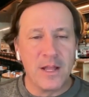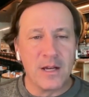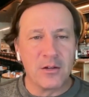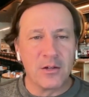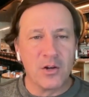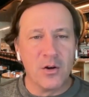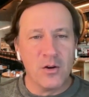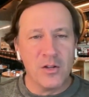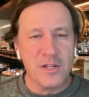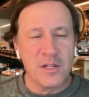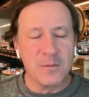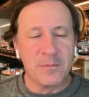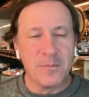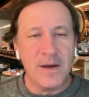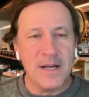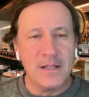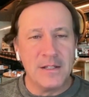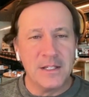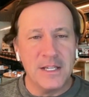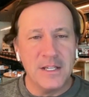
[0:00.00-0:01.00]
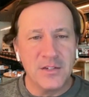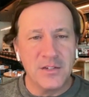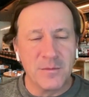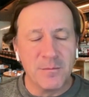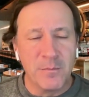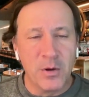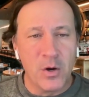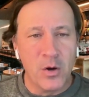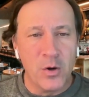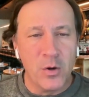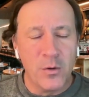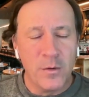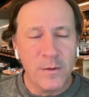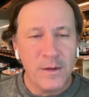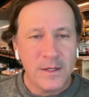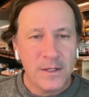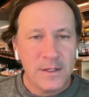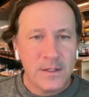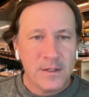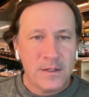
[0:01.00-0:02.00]
that are going to the Polynesian Bowl,
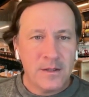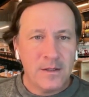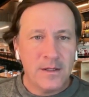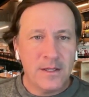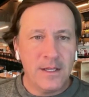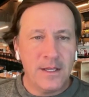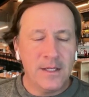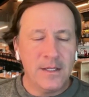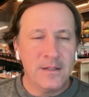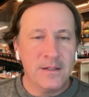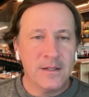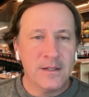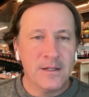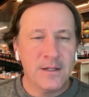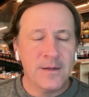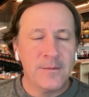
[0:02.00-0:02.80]
and